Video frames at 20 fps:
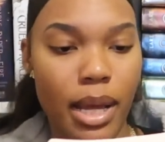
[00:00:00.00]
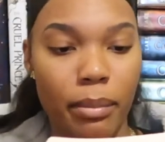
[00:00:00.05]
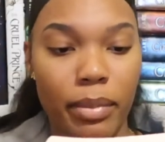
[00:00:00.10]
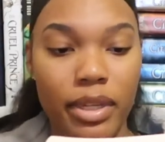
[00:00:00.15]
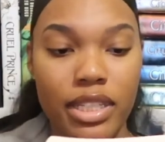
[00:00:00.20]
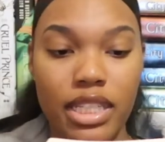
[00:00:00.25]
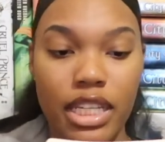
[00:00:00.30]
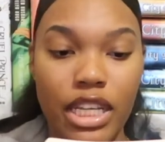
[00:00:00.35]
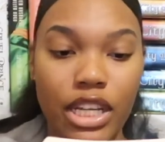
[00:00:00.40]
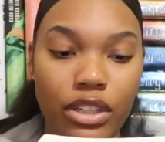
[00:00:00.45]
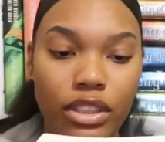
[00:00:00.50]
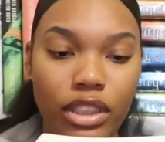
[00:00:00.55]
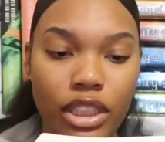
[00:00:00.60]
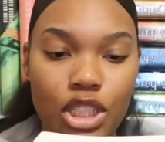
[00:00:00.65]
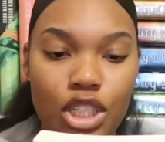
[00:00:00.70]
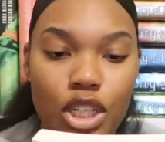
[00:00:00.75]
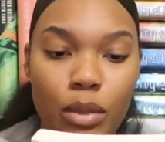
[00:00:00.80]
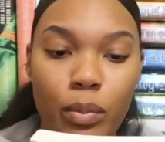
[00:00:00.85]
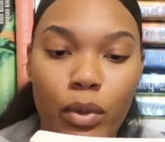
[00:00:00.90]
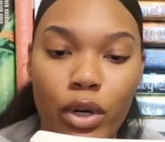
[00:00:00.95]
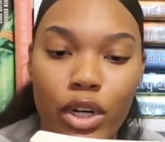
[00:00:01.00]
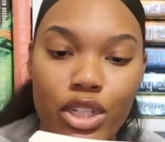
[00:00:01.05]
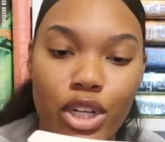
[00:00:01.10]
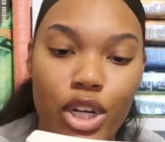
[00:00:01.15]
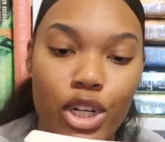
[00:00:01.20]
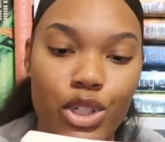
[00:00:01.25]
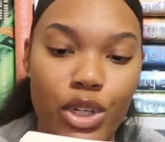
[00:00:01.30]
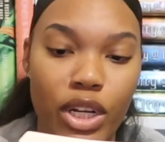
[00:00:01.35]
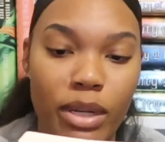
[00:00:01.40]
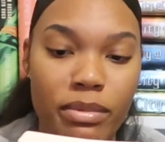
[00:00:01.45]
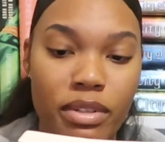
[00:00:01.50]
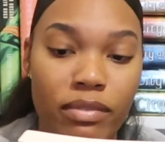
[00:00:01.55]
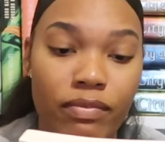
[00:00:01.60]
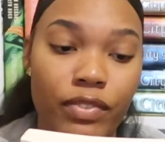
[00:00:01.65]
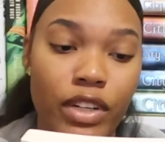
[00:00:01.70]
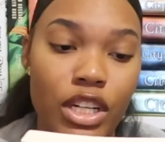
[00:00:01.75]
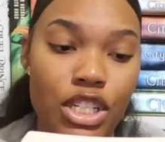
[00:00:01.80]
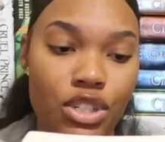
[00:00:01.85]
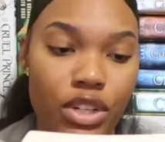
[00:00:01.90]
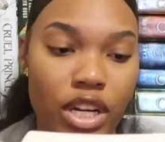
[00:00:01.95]
but secretly she pours her dreams and
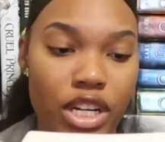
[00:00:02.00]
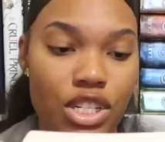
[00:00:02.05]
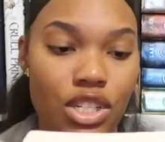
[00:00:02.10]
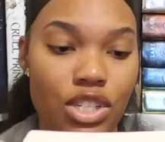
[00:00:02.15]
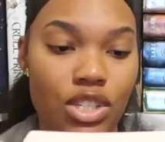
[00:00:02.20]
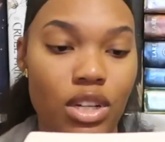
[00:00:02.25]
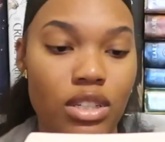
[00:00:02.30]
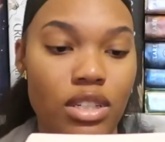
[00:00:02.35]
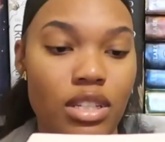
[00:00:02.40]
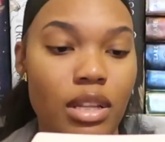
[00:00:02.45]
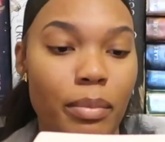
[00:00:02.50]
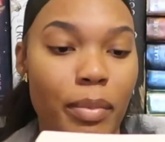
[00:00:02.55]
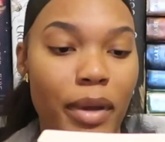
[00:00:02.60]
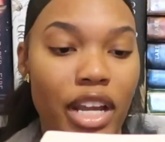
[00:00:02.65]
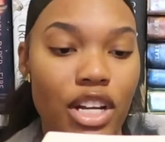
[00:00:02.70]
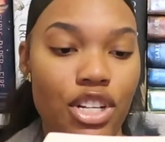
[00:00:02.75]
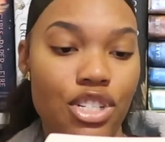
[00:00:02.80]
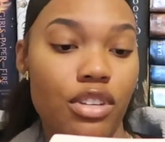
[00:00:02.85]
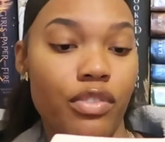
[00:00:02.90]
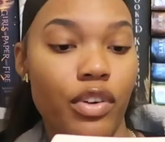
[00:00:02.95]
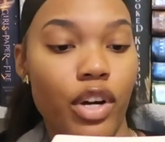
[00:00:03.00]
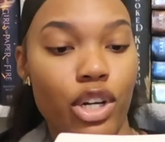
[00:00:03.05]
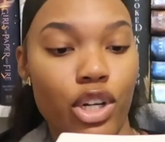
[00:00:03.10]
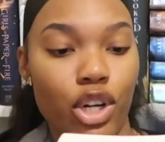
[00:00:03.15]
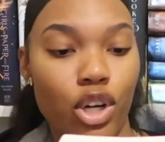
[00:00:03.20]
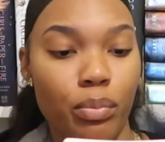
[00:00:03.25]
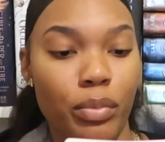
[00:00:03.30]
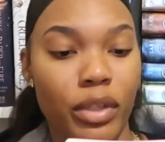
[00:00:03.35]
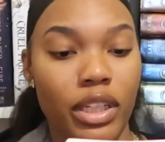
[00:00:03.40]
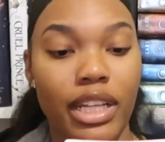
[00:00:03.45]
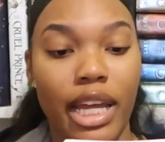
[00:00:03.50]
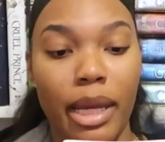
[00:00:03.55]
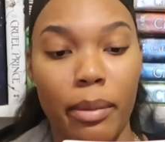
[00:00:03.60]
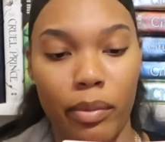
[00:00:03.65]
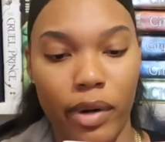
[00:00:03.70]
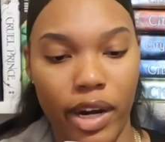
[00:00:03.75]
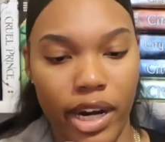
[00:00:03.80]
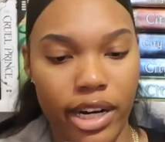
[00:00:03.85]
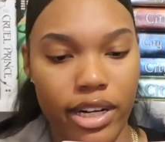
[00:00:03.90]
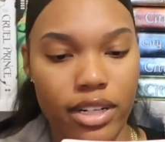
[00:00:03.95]
frustrations onto the pages of her notebook like
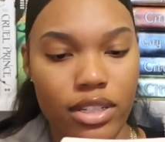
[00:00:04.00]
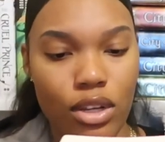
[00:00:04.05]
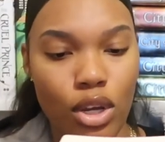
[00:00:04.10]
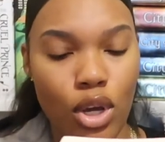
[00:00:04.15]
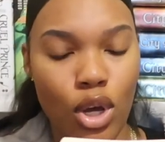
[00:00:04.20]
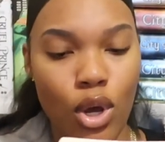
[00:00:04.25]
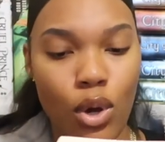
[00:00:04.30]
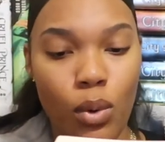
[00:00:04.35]
prayers.